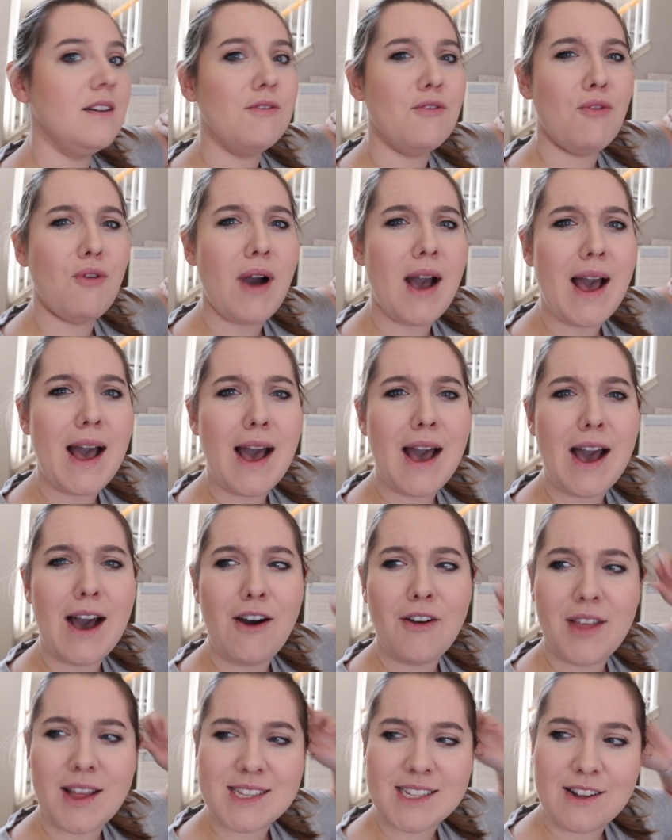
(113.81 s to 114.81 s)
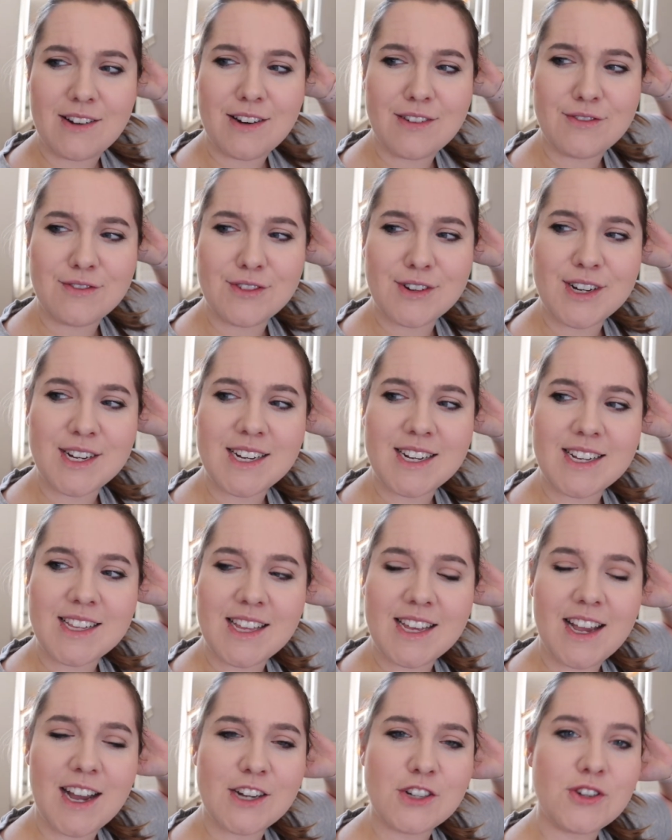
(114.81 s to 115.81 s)
Wow, that sounded
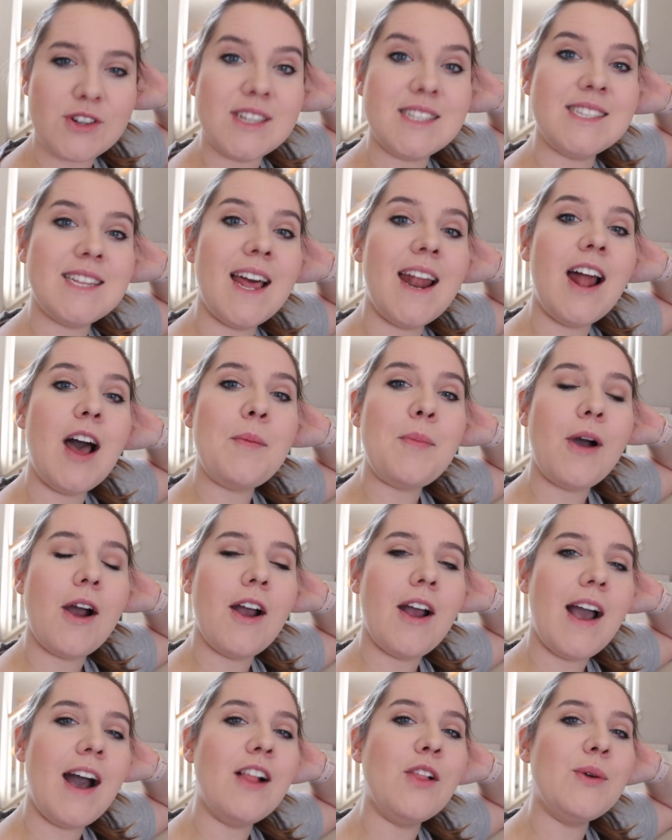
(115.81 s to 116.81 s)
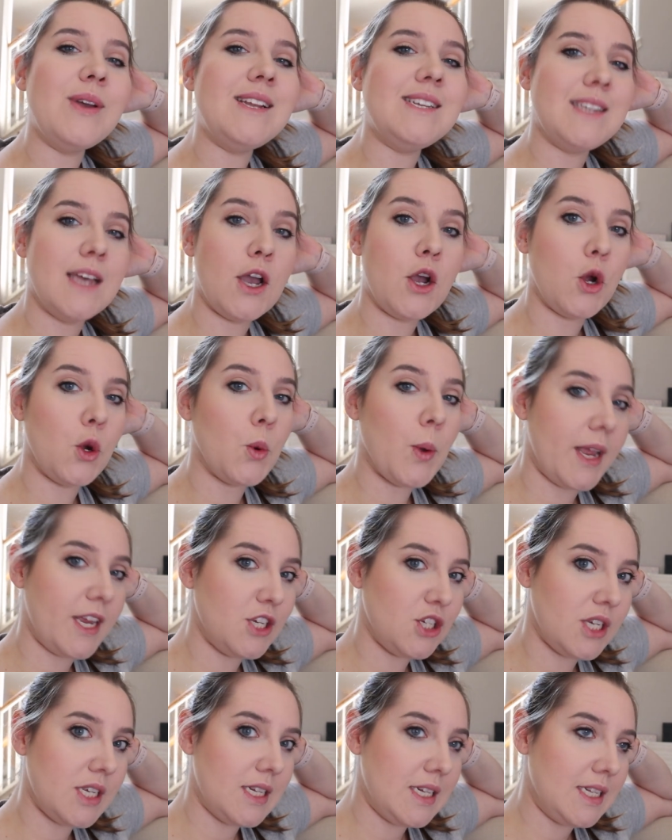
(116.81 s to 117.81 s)
really country. Set up our Halloween
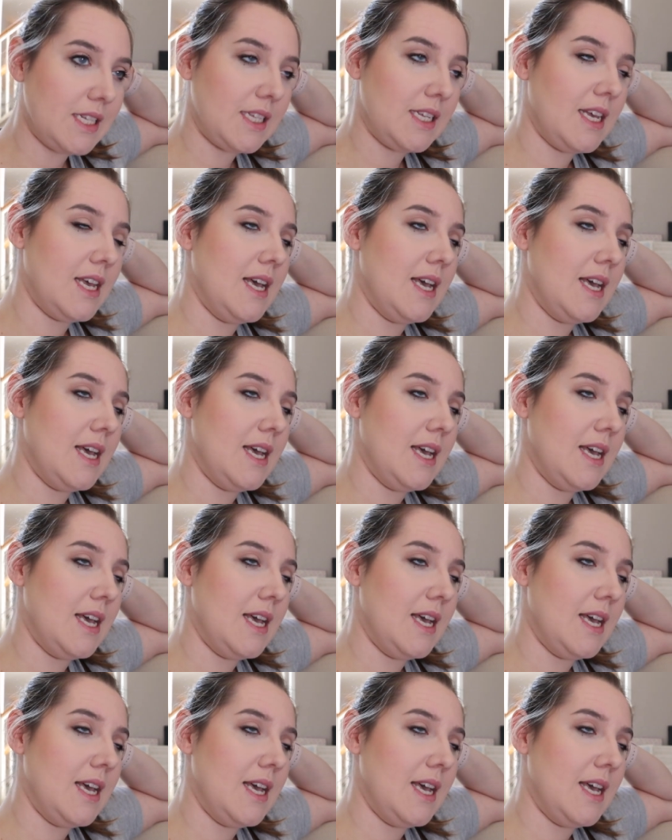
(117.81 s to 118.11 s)
decorations.